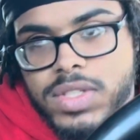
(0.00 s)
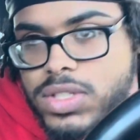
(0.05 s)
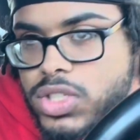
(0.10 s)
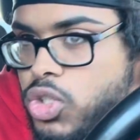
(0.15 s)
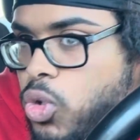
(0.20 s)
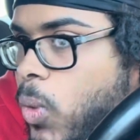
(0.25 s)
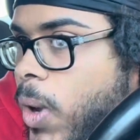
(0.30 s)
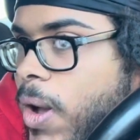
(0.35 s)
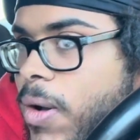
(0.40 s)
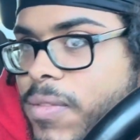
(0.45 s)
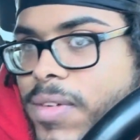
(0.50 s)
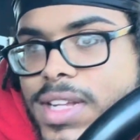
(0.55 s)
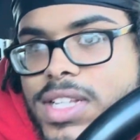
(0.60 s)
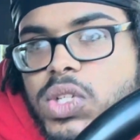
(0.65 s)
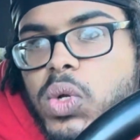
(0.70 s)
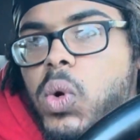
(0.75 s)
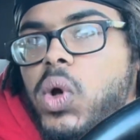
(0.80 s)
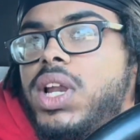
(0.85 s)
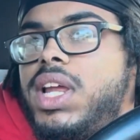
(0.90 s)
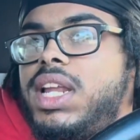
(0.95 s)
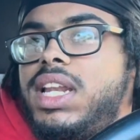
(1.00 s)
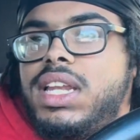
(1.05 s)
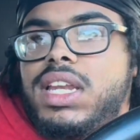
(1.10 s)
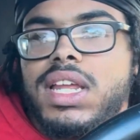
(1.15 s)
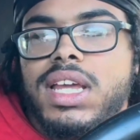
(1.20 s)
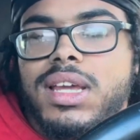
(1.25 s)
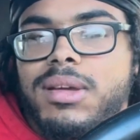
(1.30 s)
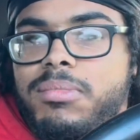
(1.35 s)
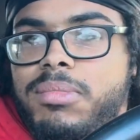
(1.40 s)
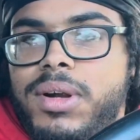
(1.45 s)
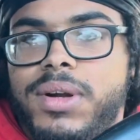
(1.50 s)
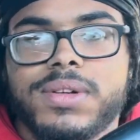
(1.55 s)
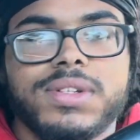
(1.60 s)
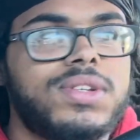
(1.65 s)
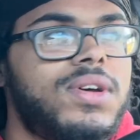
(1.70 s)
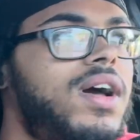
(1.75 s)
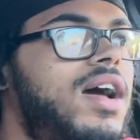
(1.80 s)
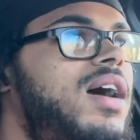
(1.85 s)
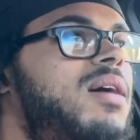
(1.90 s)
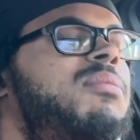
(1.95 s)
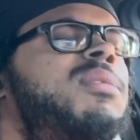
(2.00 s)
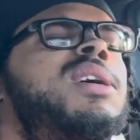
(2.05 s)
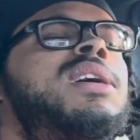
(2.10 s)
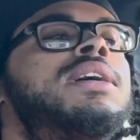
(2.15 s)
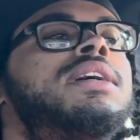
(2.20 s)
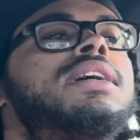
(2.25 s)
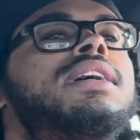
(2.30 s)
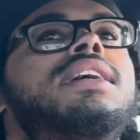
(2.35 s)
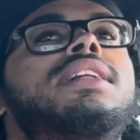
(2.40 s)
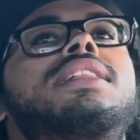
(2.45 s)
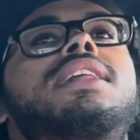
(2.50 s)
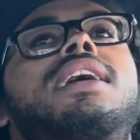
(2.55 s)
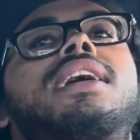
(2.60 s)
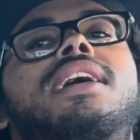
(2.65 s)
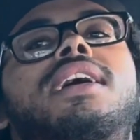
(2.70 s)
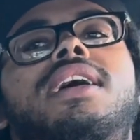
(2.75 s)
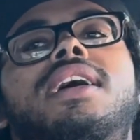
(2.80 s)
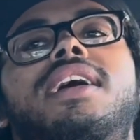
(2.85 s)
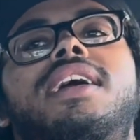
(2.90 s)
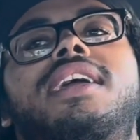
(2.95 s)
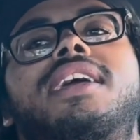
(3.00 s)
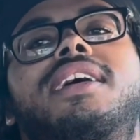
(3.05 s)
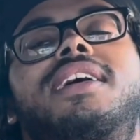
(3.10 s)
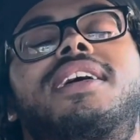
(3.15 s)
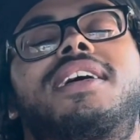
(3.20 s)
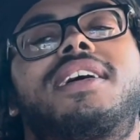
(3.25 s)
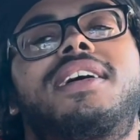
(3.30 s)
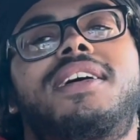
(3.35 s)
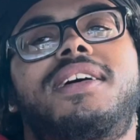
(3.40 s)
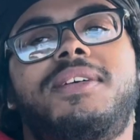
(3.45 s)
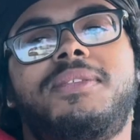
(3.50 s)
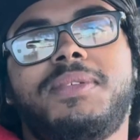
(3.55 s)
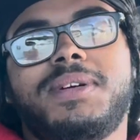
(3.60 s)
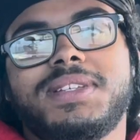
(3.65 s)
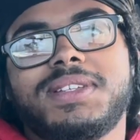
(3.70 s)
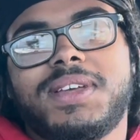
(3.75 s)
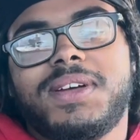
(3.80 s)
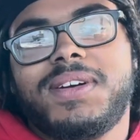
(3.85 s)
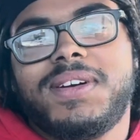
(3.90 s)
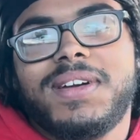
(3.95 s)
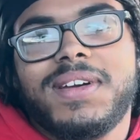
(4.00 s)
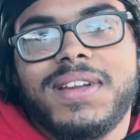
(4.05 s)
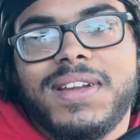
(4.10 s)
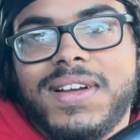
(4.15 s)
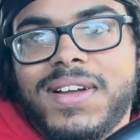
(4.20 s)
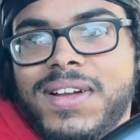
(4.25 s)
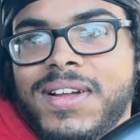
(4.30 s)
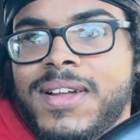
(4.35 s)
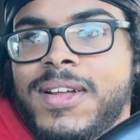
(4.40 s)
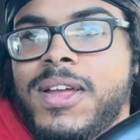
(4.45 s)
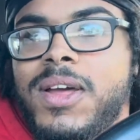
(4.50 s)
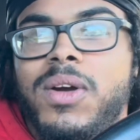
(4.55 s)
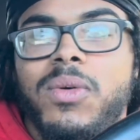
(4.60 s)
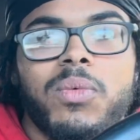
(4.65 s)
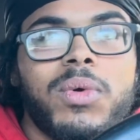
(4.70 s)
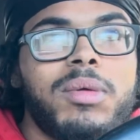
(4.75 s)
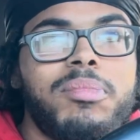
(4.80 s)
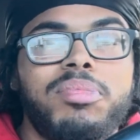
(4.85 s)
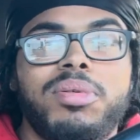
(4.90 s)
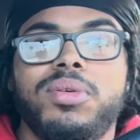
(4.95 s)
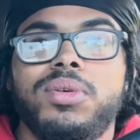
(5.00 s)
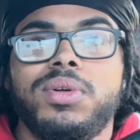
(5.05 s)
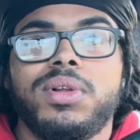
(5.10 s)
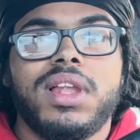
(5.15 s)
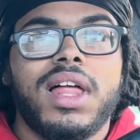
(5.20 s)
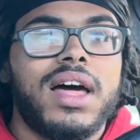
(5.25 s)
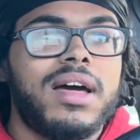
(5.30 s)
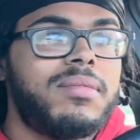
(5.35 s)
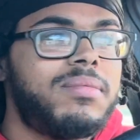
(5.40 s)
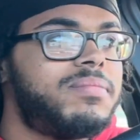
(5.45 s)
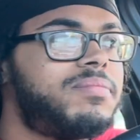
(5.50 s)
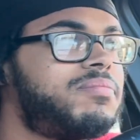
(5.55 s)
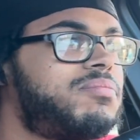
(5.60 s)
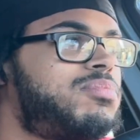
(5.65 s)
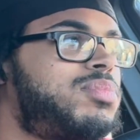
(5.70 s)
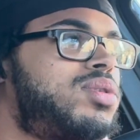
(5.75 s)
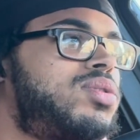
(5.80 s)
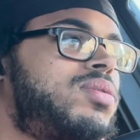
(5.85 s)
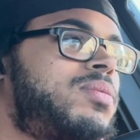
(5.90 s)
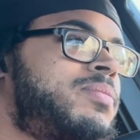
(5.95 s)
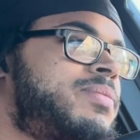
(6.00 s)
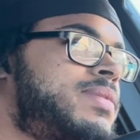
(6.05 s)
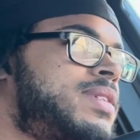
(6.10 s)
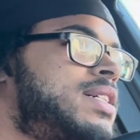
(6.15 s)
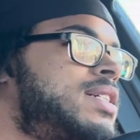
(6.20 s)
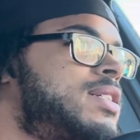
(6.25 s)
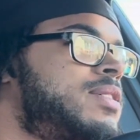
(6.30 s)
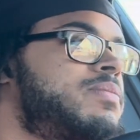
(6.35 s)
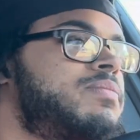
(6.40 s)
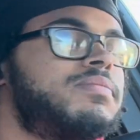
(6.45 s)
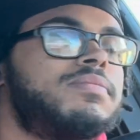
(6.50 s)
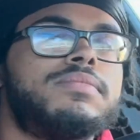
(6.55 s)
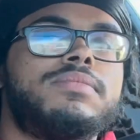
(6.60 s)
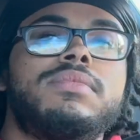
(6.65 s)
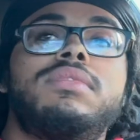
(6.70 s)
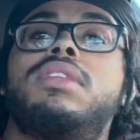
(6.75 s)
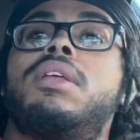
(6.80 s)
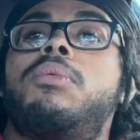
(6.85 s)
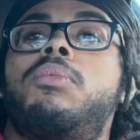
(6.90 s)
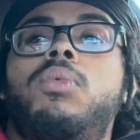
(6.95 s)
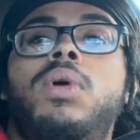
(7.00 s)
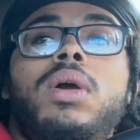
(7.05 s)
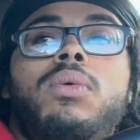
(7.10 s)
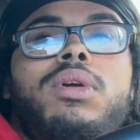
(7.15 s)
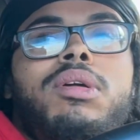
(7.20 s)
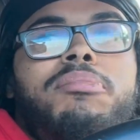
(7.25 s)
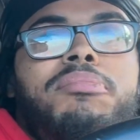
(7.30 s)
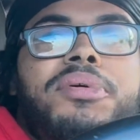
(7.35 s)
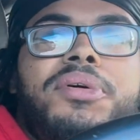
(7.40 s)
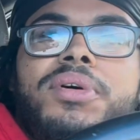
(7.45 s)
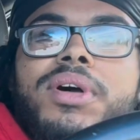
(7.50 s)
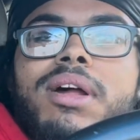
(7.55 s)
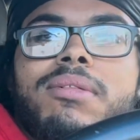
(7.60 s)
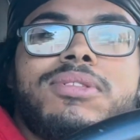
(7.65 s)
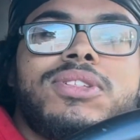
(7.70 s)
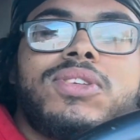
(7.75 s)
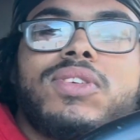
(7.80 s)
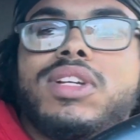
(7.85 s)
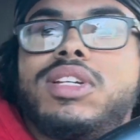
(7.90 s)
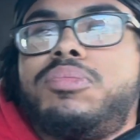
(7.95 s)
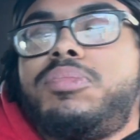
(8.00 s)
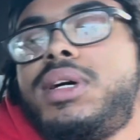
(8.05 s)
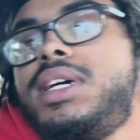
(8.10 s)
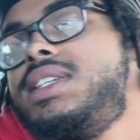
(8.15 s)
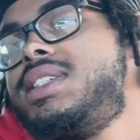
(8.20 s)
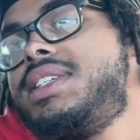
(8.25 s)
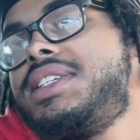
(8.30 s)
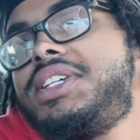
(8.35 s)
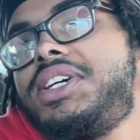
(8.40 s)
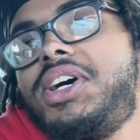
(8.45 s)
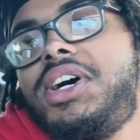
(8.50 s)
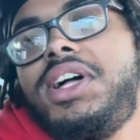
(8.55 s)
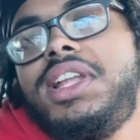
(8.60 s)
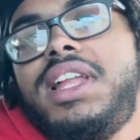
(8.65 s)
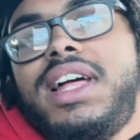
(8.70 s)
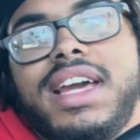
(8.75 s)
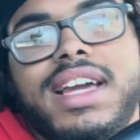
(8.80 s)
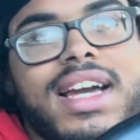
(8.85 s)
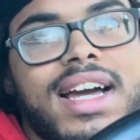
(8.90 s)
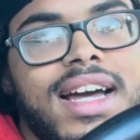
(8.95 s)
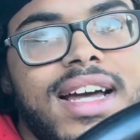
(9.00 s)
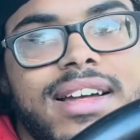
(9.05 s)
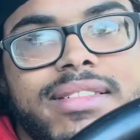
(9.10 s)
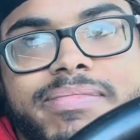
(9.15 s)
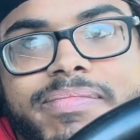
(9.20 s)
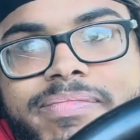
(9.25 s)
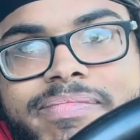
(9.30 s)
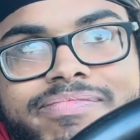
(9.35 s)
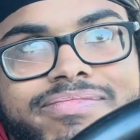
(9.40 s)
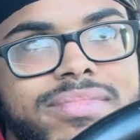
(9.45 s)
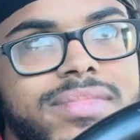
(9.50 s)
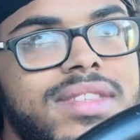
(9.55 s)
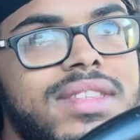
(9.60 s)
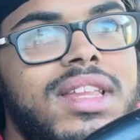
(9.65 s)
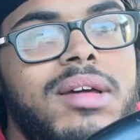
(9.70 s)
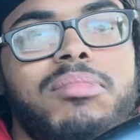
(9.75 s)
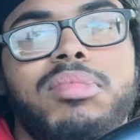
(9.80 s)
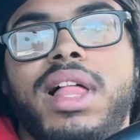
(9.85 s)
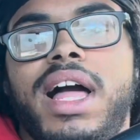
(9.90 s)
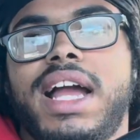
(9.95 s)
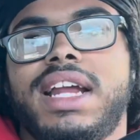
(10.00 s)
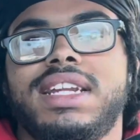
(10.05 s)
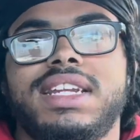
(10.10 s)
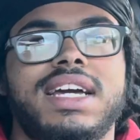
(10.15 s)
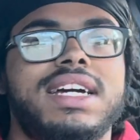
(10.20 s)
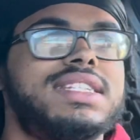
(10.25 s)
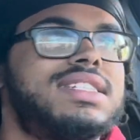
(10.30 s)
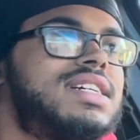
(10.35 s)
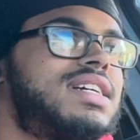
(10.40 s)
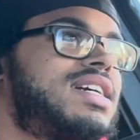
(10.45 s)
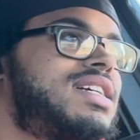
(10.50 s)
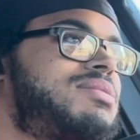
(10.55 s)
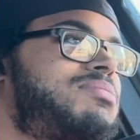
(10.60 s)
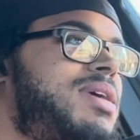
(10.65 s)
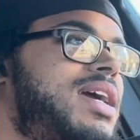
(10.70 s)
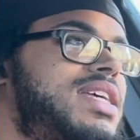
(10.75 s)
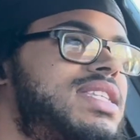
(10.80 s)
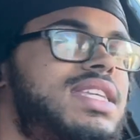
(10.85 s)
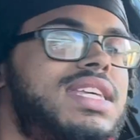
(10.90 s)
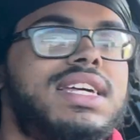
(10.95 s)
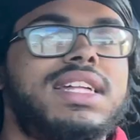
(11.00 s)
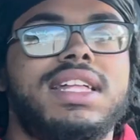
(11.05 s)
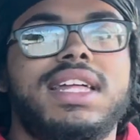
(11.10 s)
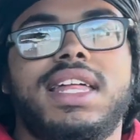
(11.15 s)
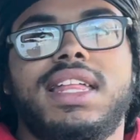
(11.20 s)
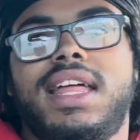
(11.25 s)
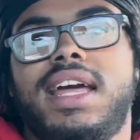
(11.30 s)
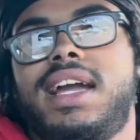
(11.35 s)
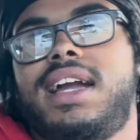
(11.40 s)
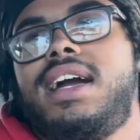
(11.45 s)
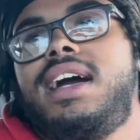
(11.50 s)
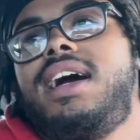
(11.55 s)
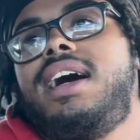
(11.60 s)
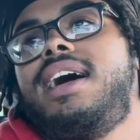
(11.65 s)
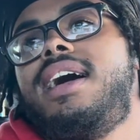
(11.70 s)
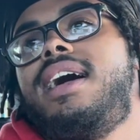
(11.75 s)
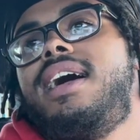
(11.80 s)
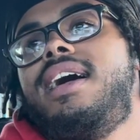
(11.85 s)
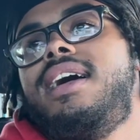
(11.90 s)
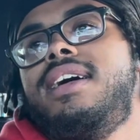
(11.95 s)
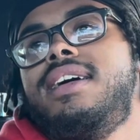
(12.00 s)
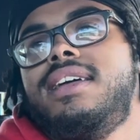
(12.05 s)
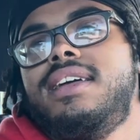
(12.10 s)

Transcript: 12 to 20 deep, bro. So I'm dying. What's going on? We pull up. Boom. Where we pulled up to, this place is called like the Black Desert. It's basically like a